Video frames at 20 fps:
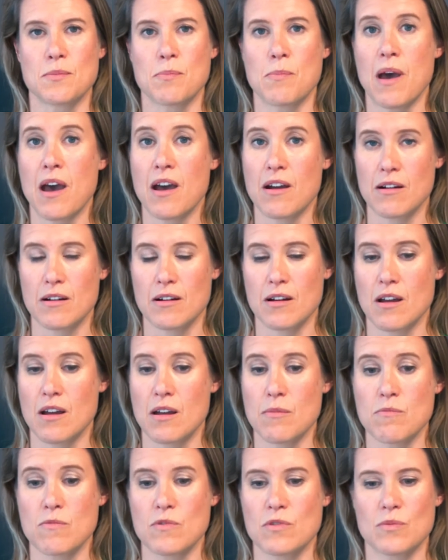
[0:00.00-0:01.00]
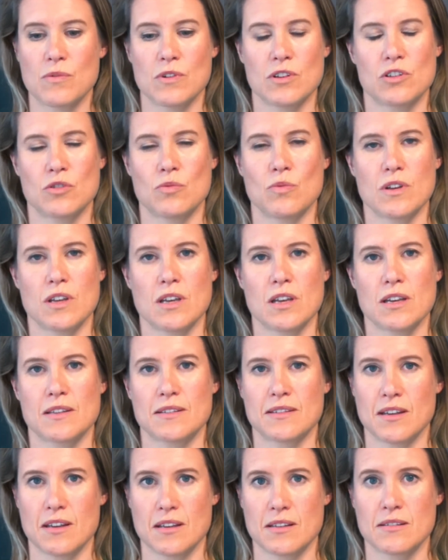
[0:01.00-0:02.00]
the paradigm with which we
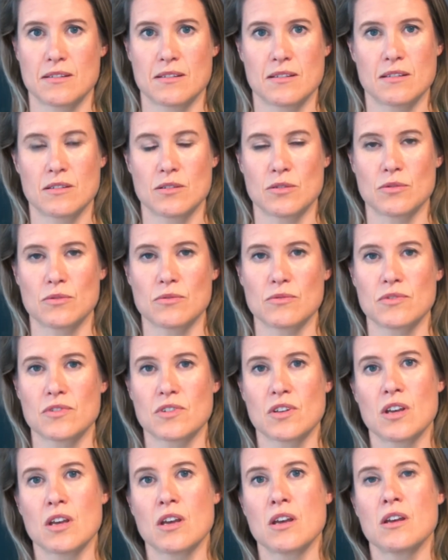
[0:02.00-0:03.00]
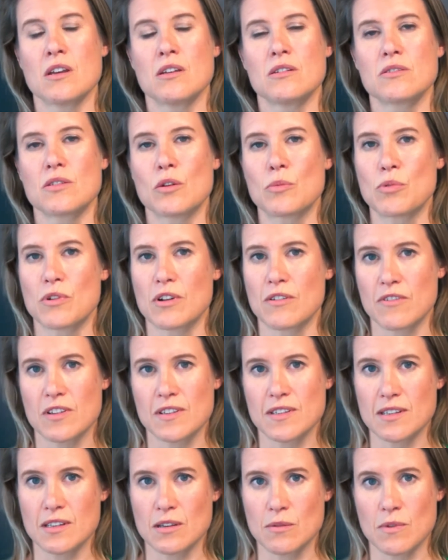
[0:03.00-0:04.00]
assess the tools. So
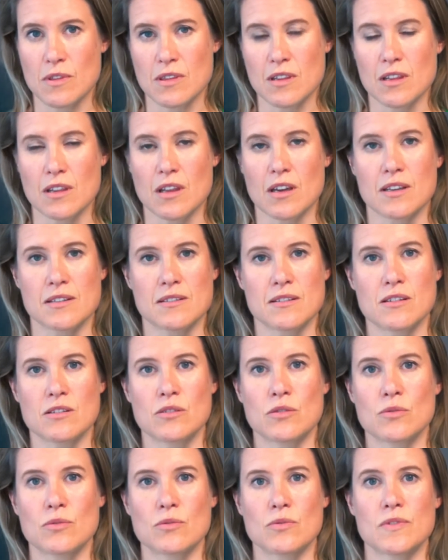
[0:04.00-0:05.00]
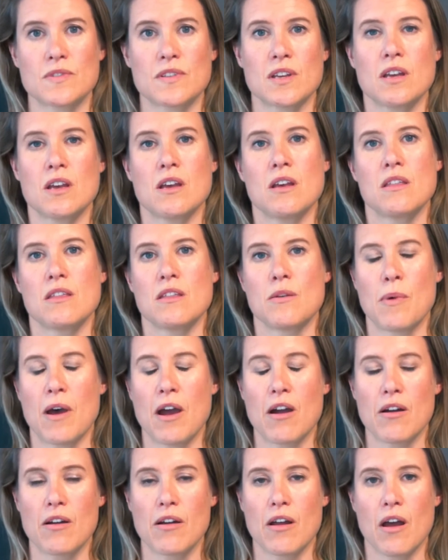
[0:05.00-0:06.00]
previously with the legacy tools, the
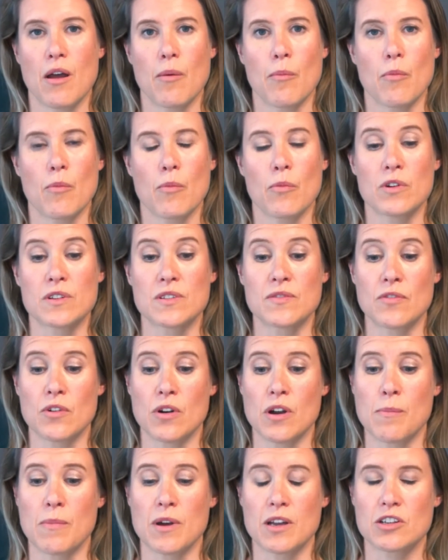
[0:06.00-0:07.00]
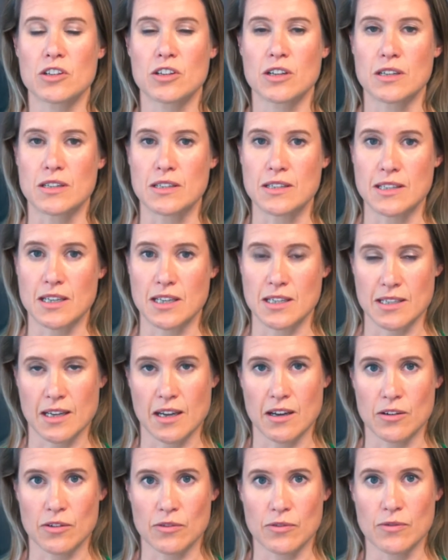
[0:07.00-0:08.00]
paradigm was very much a
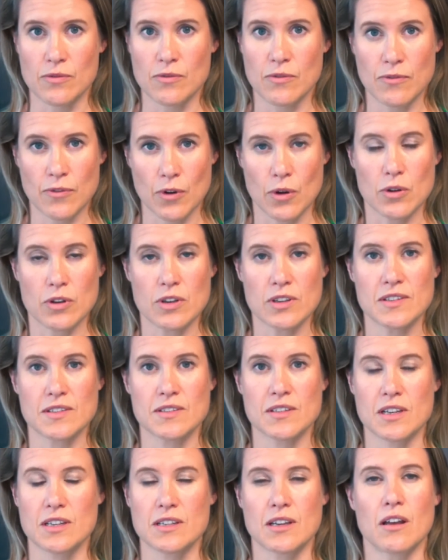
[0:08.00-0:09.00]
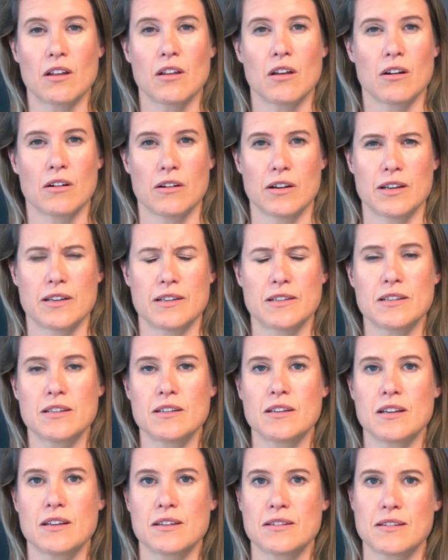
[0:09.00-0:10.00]
detail-focused,
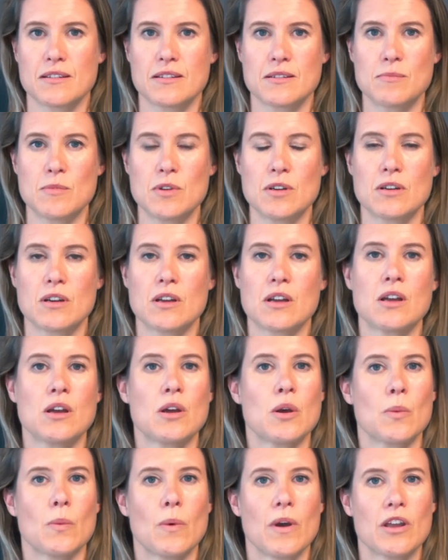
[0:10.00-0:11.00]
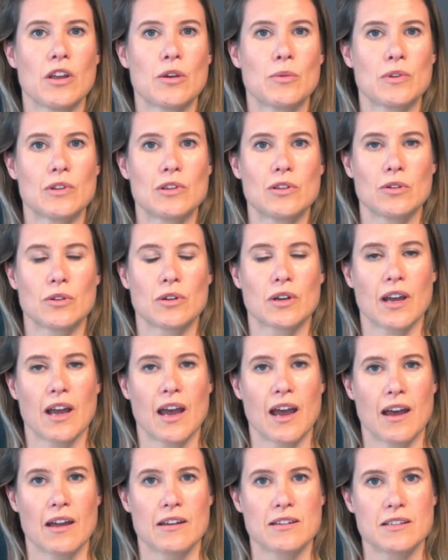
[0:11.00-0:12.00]
detail-oriented assessment, where you would look
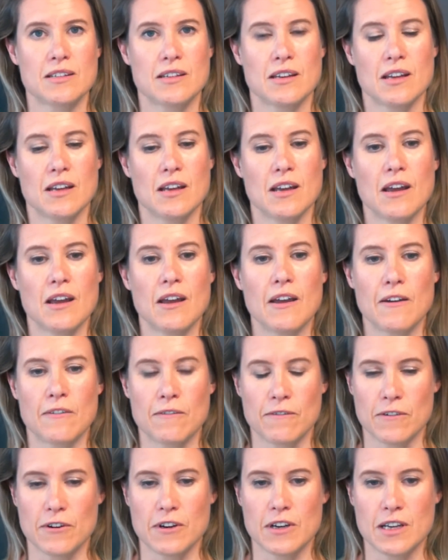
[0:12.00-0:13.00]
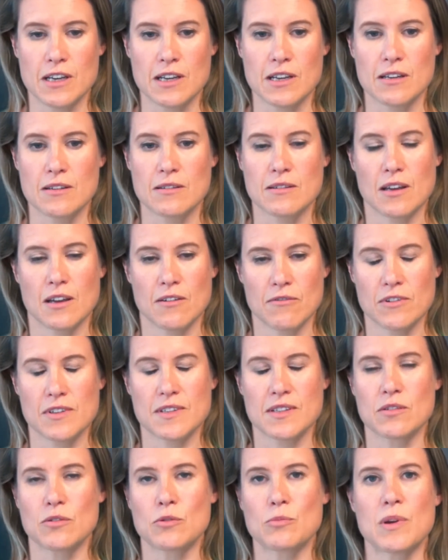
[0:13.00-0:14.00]
at every
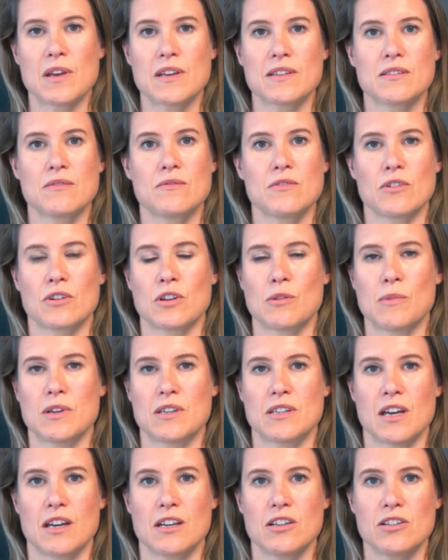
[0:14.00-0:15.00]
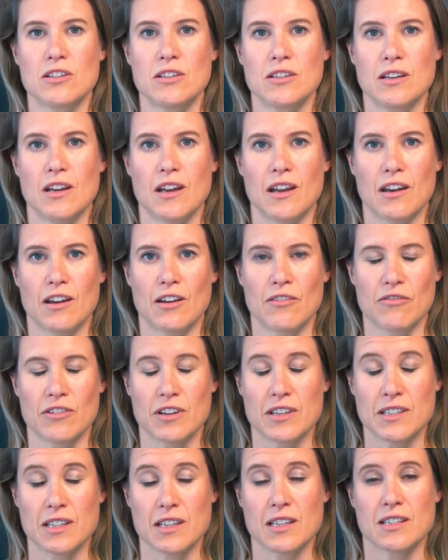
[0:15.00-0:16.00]
single piece of documentation and
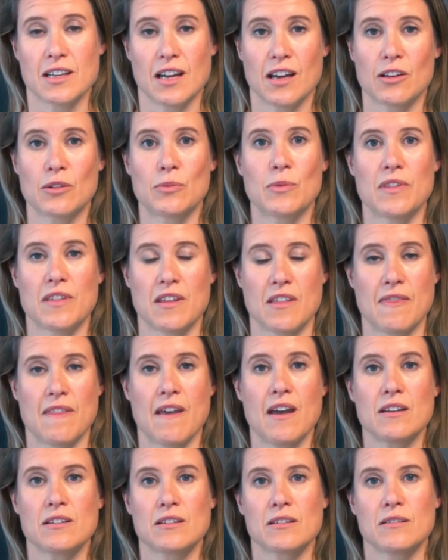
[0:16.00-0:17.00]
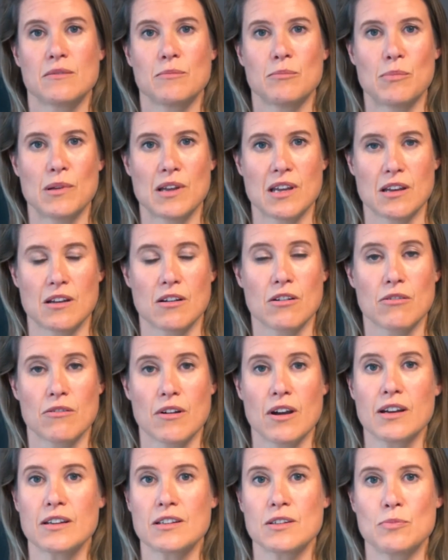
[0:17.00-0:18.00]
every detail within that being
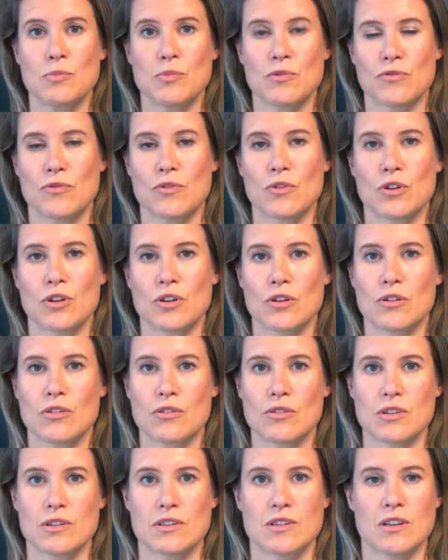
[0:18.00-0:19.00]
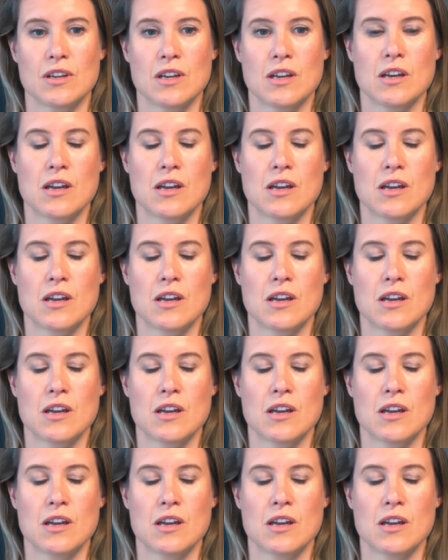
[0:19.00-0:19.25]
correct before you could